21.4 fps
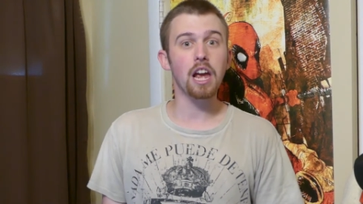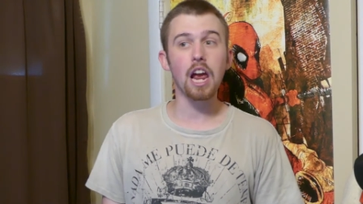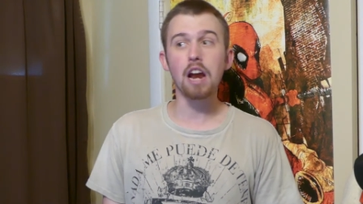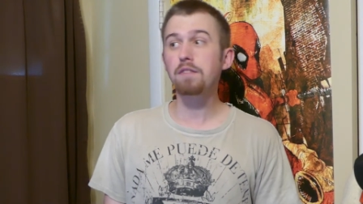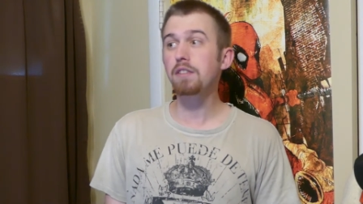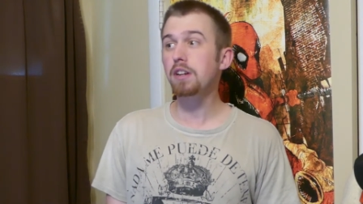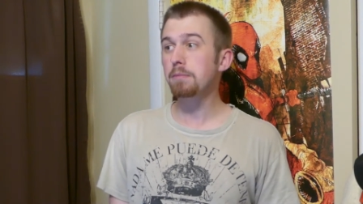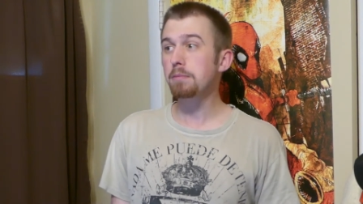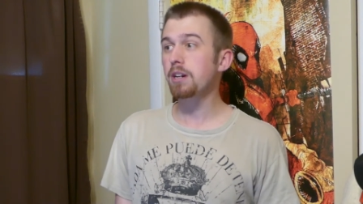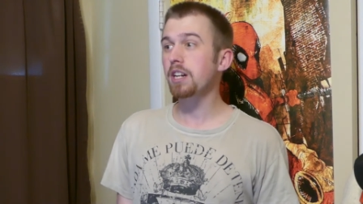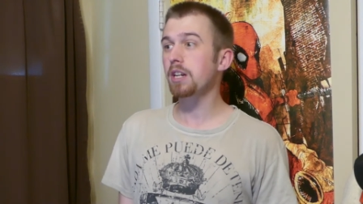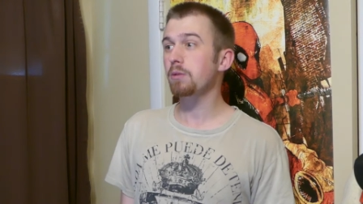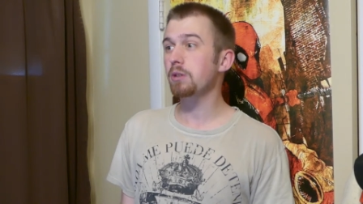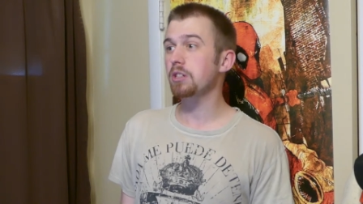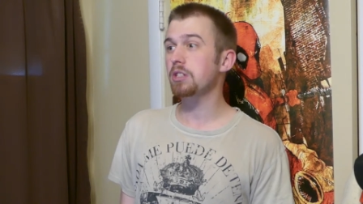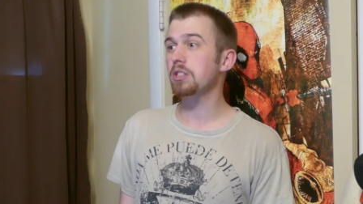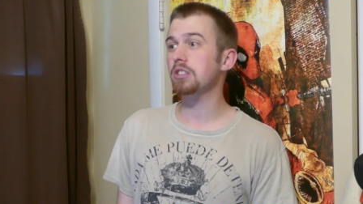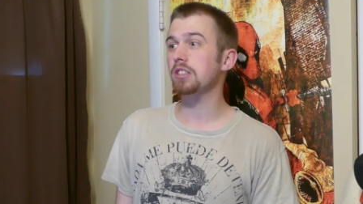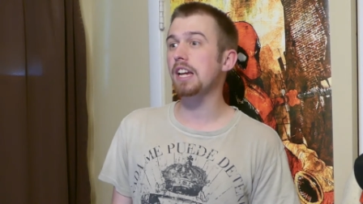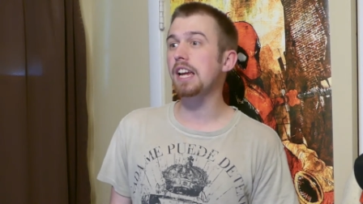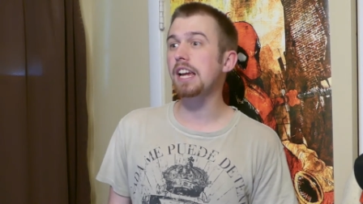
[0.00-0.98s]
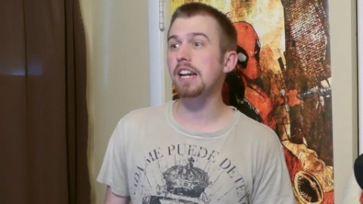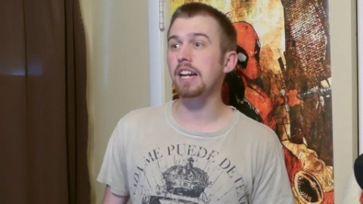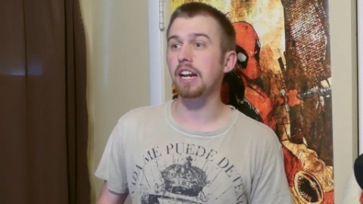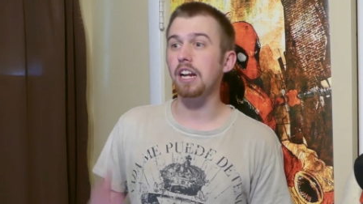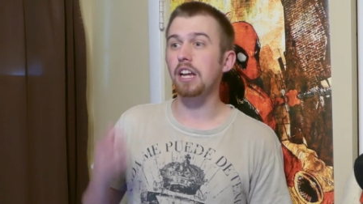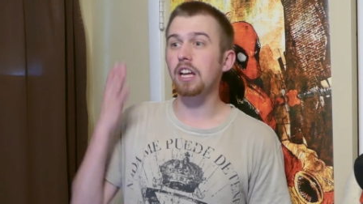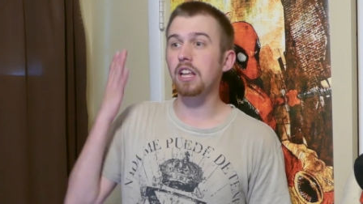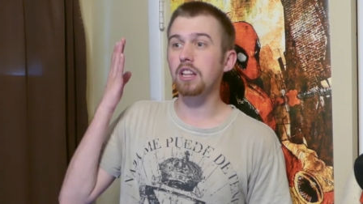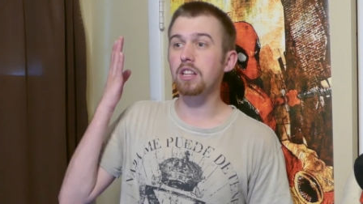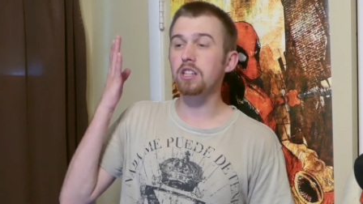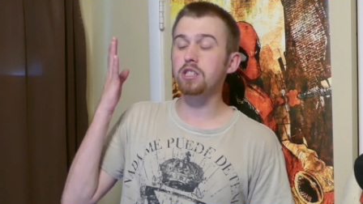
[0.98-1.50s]
Everybody was saying
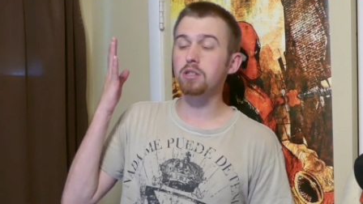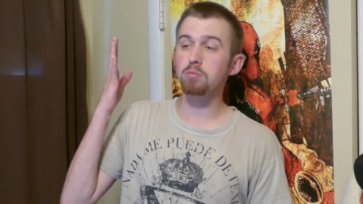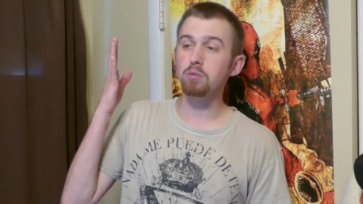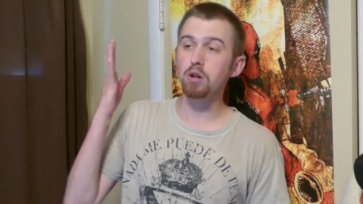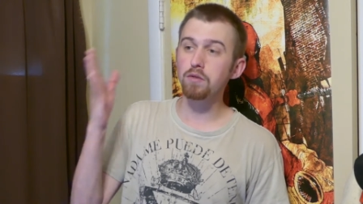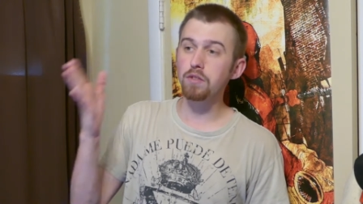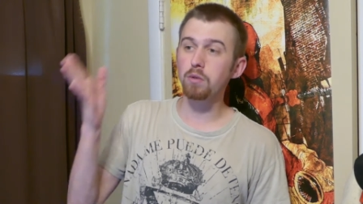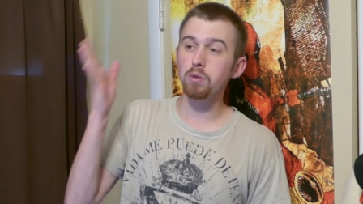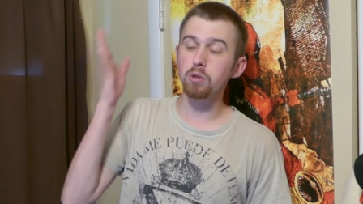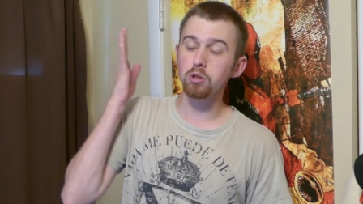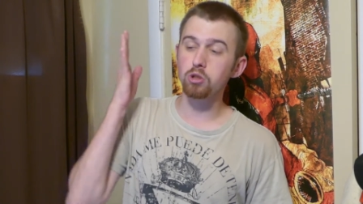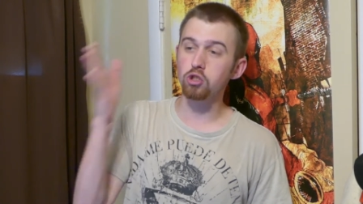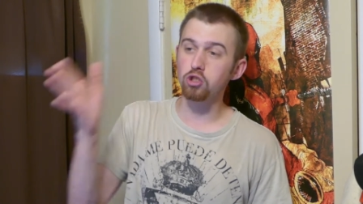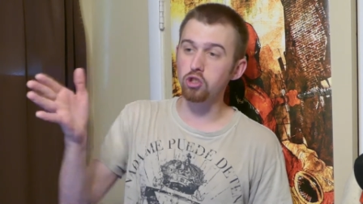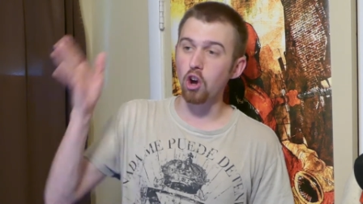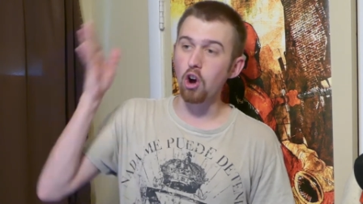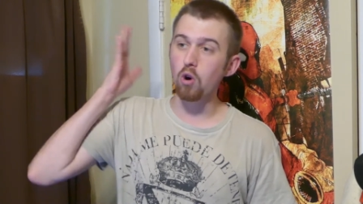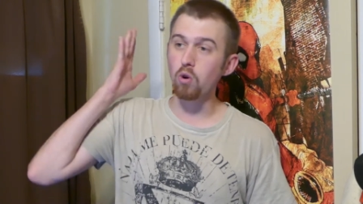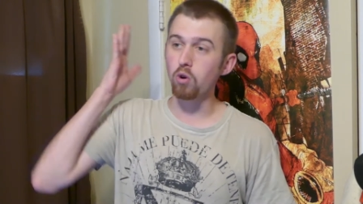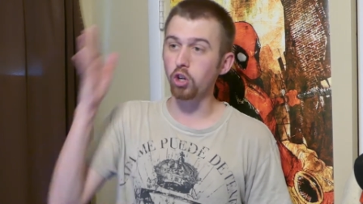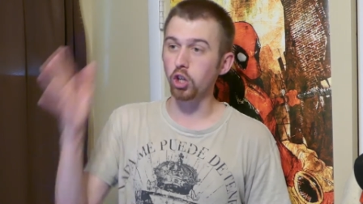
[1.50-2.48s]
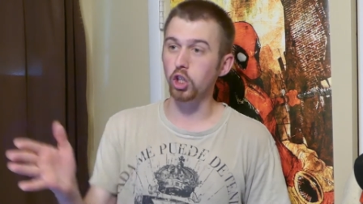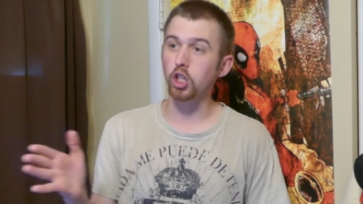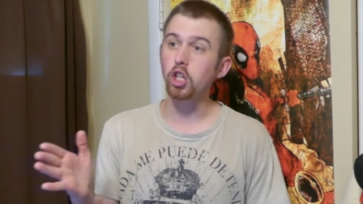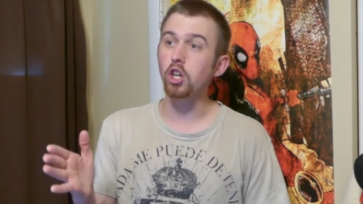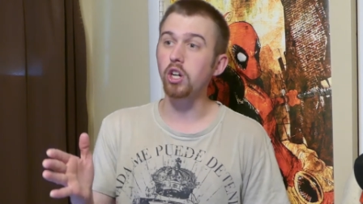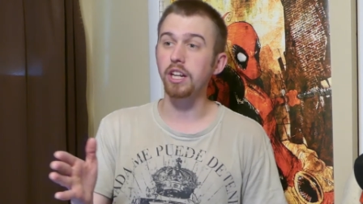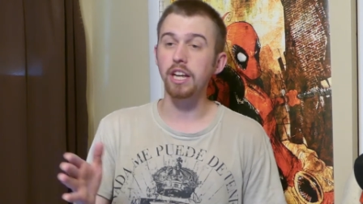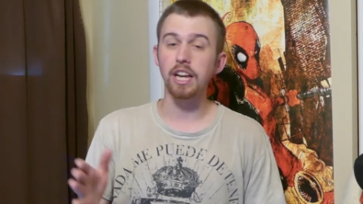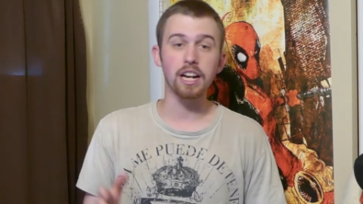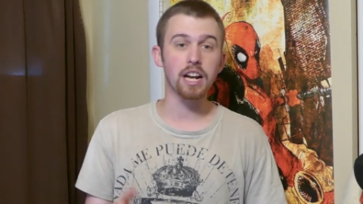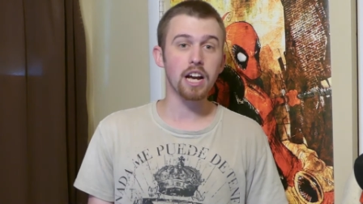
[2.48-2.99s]
this movie was so
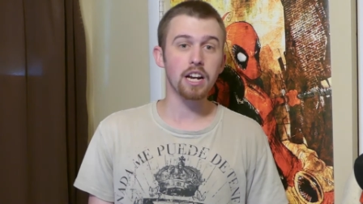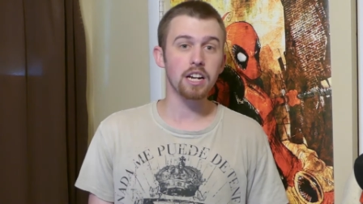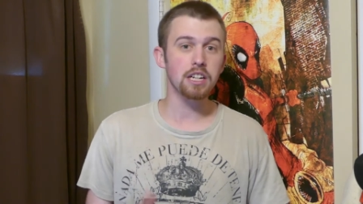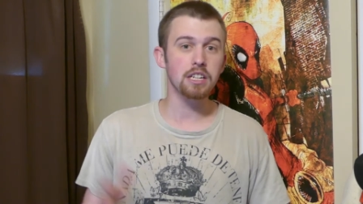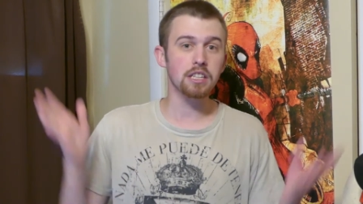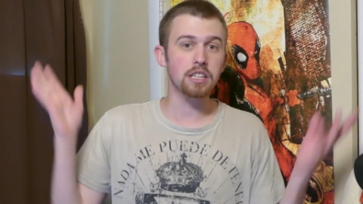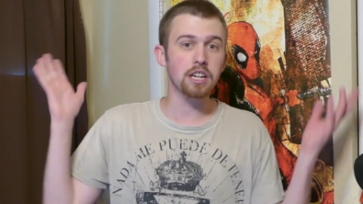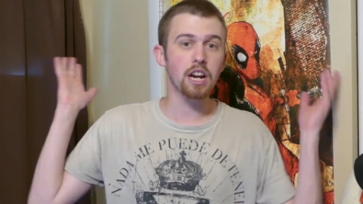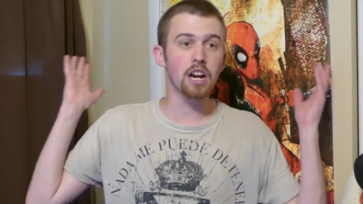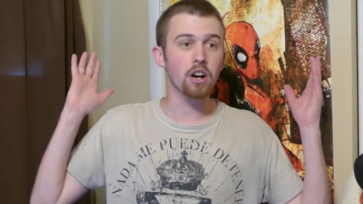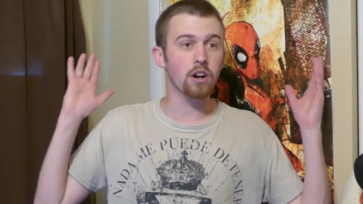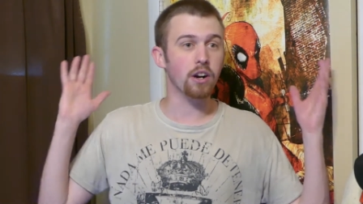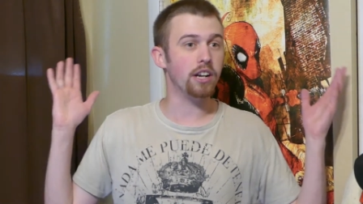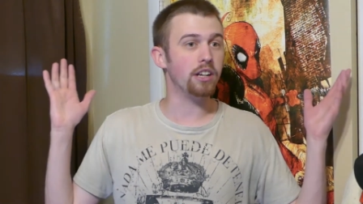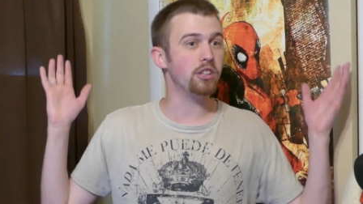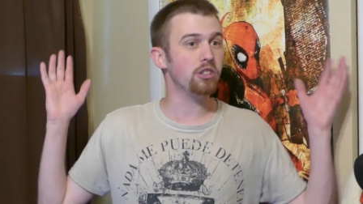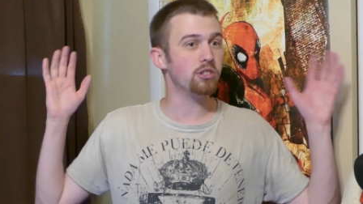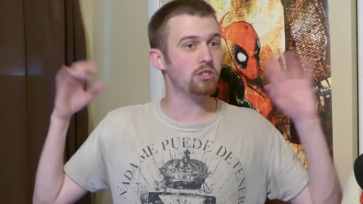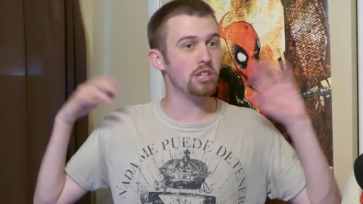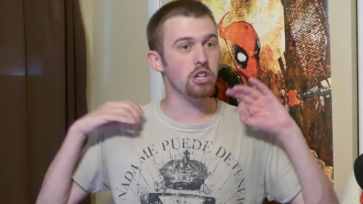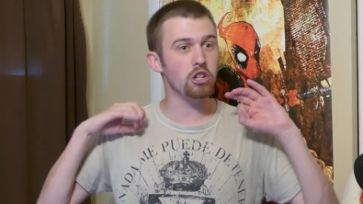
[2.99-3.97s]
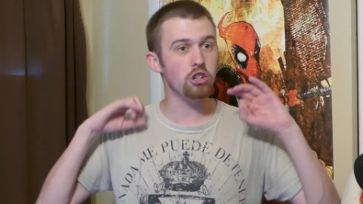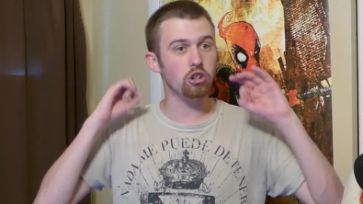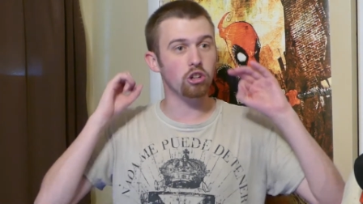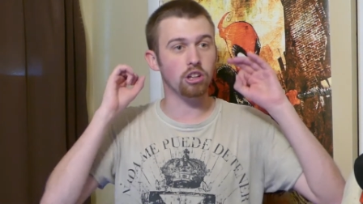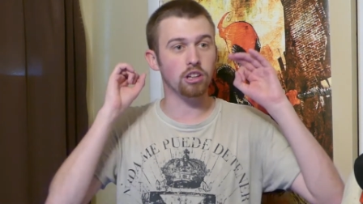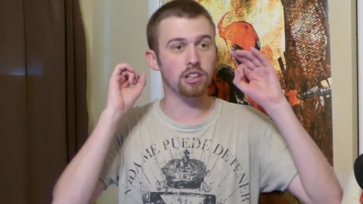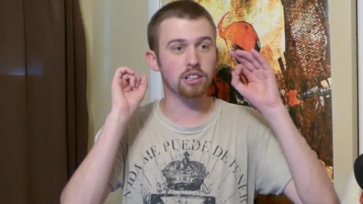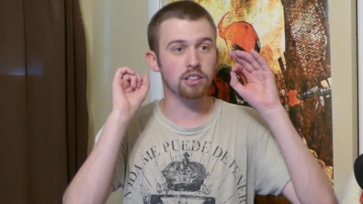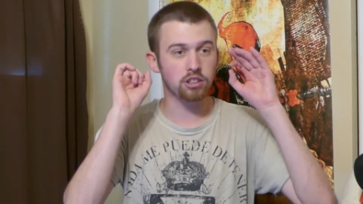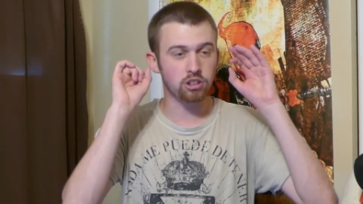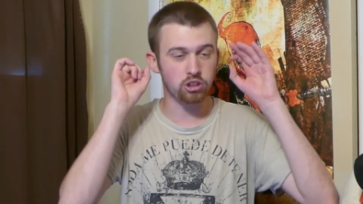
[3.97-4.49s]
good, and I didn't care. It just
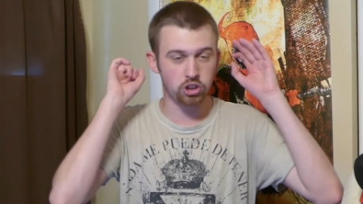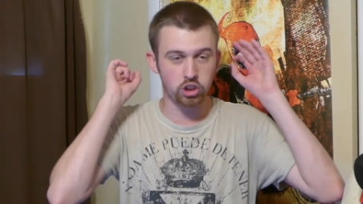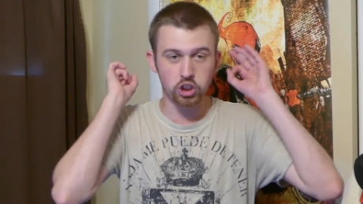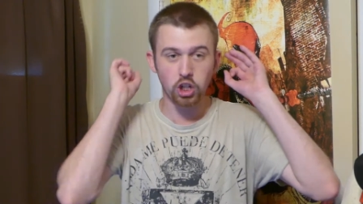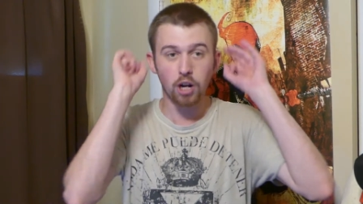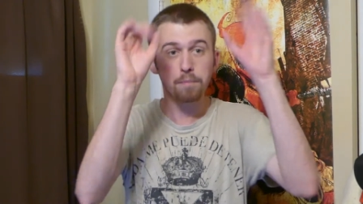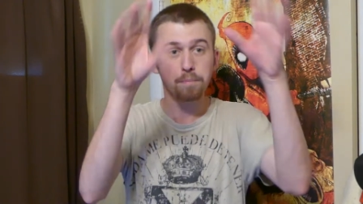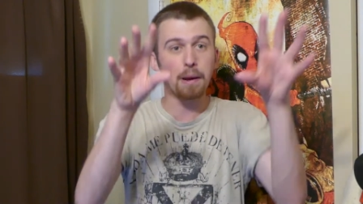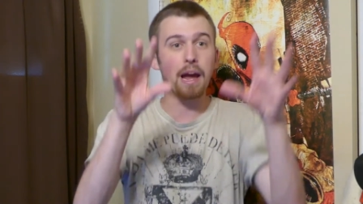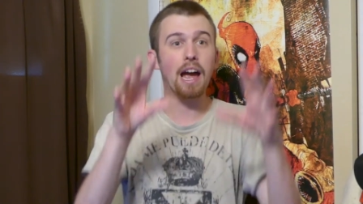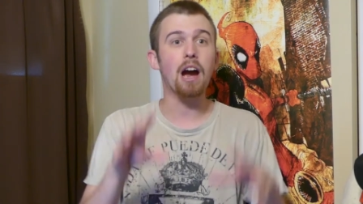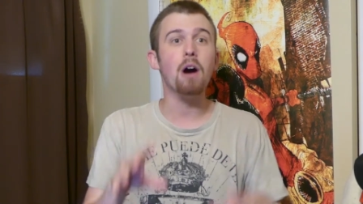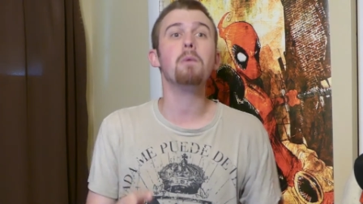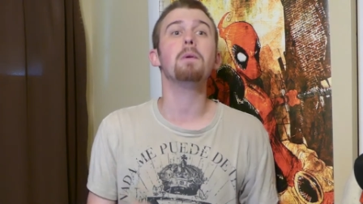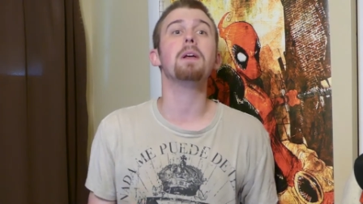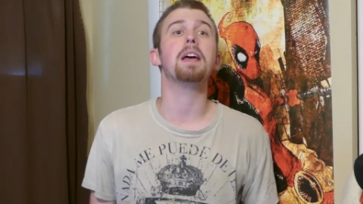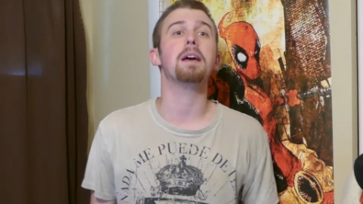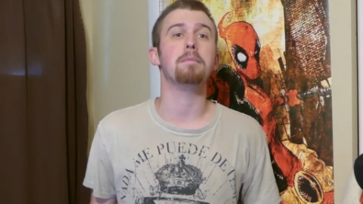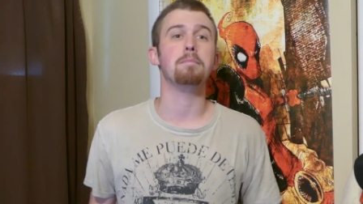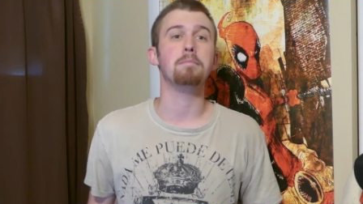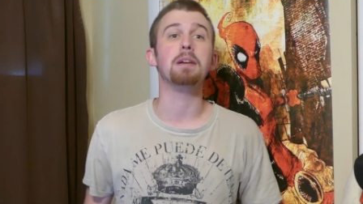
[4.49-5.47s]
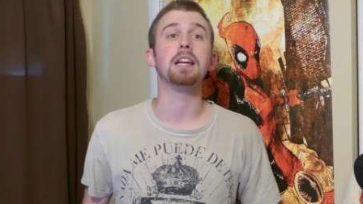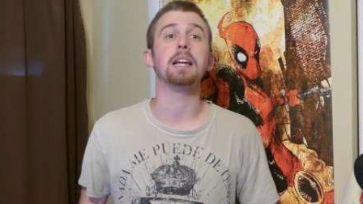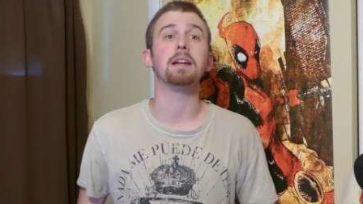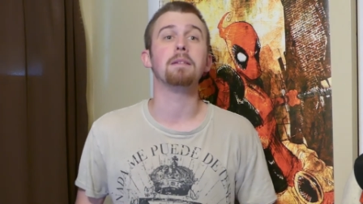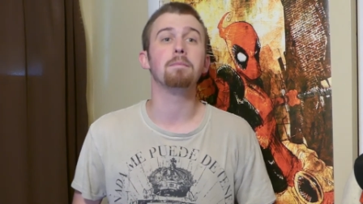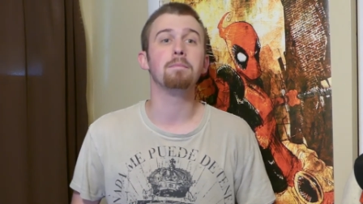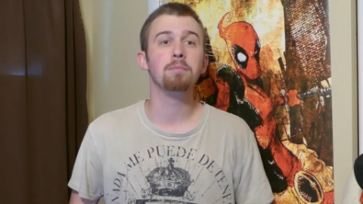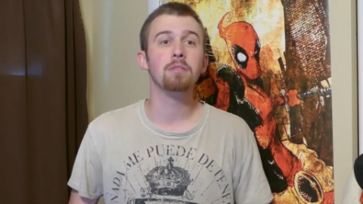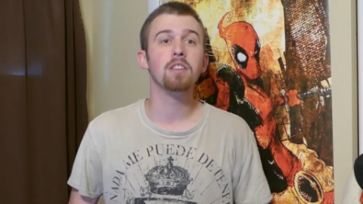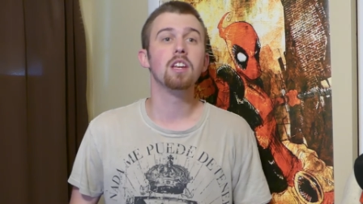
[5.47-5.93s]
didn't jump out at me.